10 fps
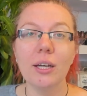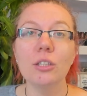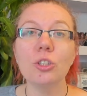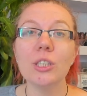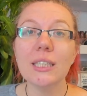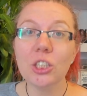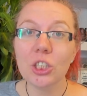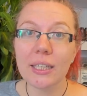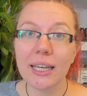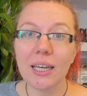
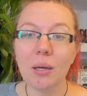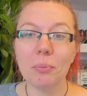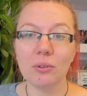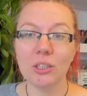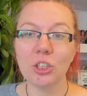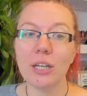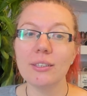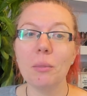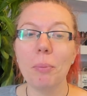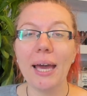Traditionally, builder
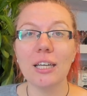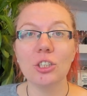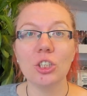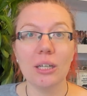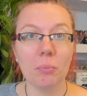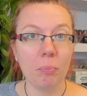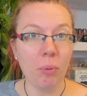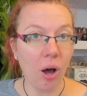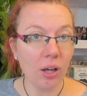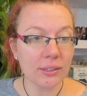gels are packaged in
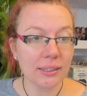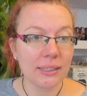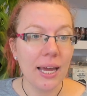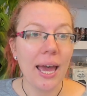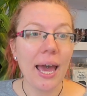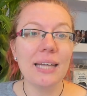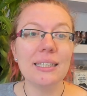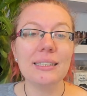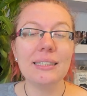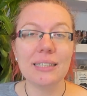pots and
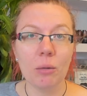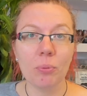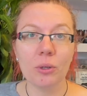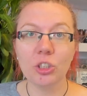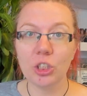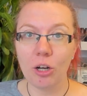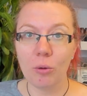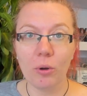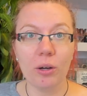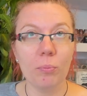a separate gel
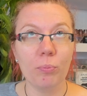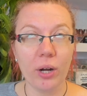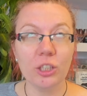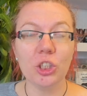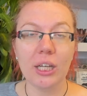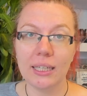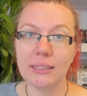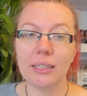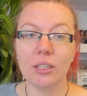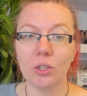brush
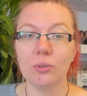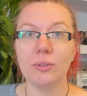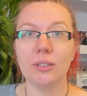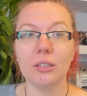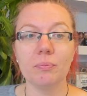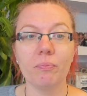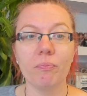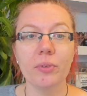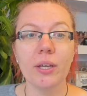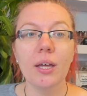is used.
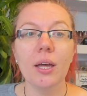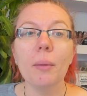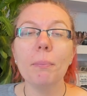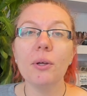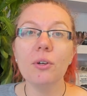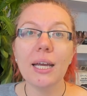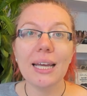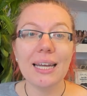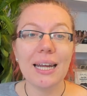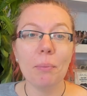Builder
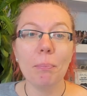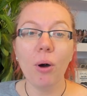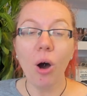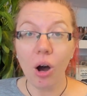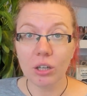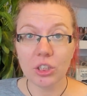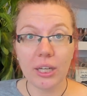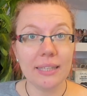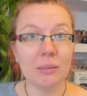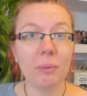in a pot
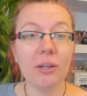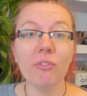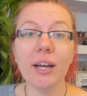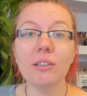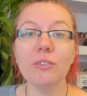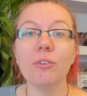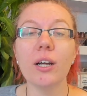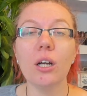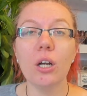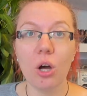has been around for
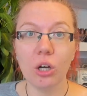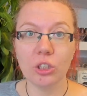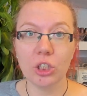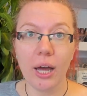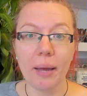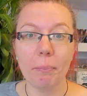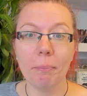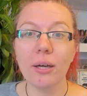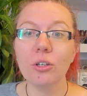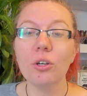a long time,
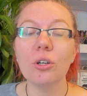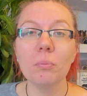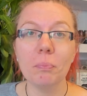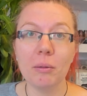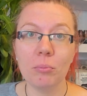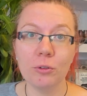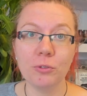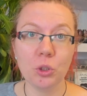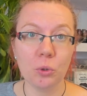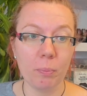but couldn't be
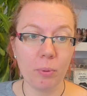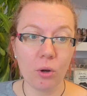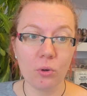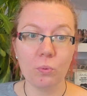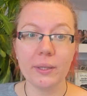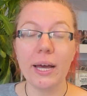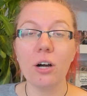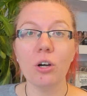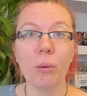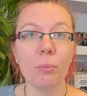moved to a bottle
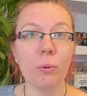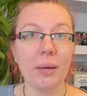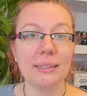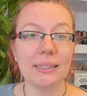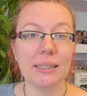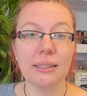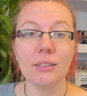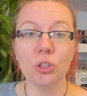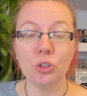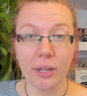without compromising the
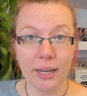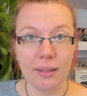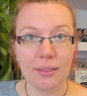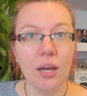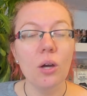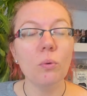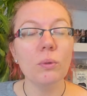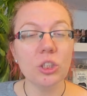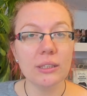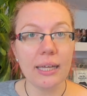strength,
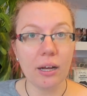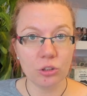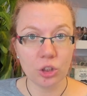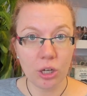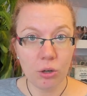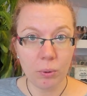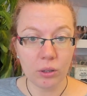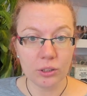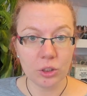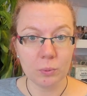which is how gel
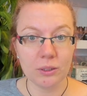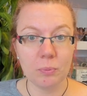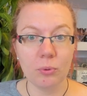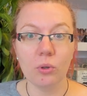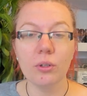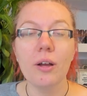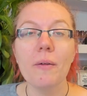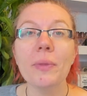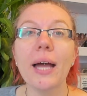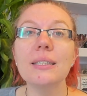polish was born,
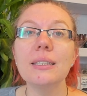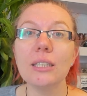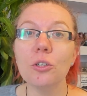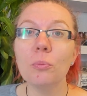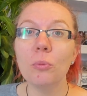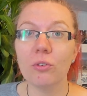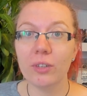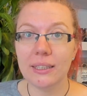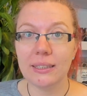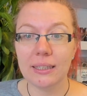until more
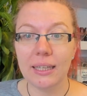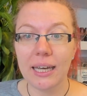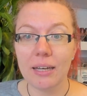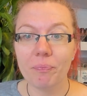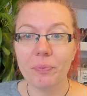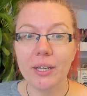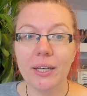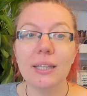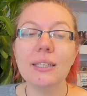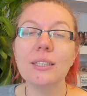recently.
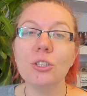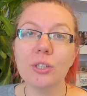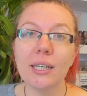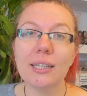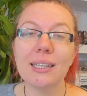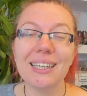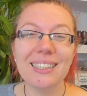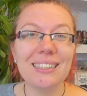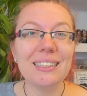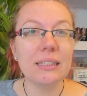The strength
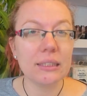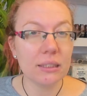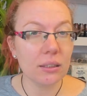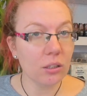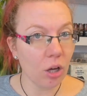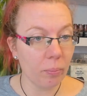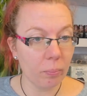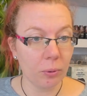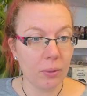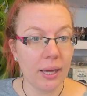is still
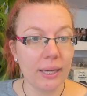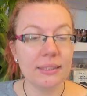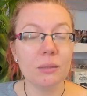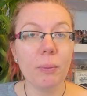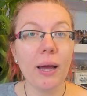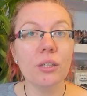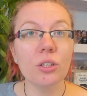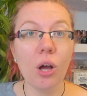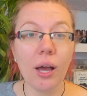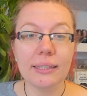compromised, but
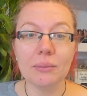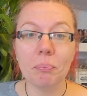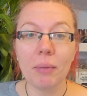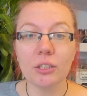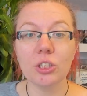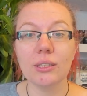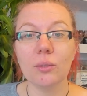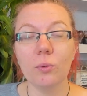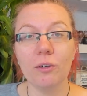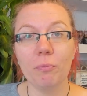not as much as it
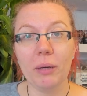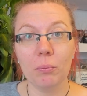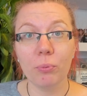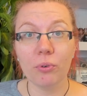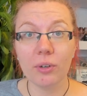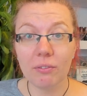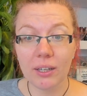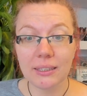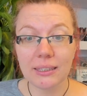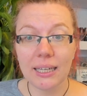would have been
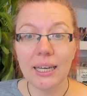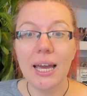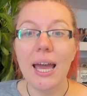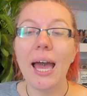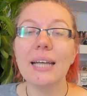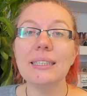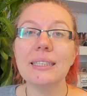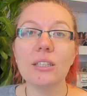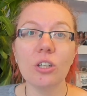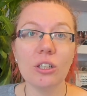previously, as
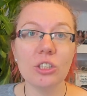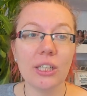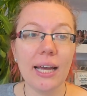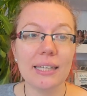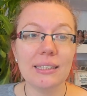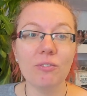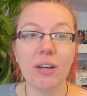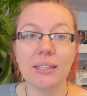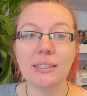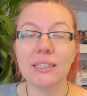technology has
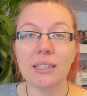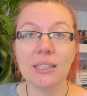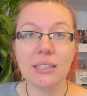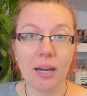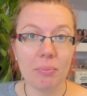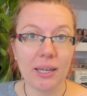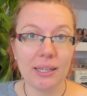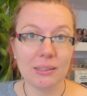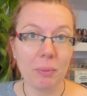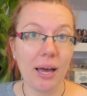advanced in the time that
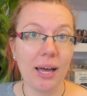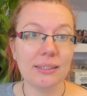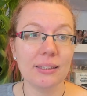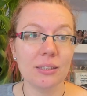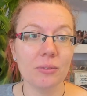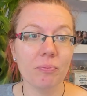has passed.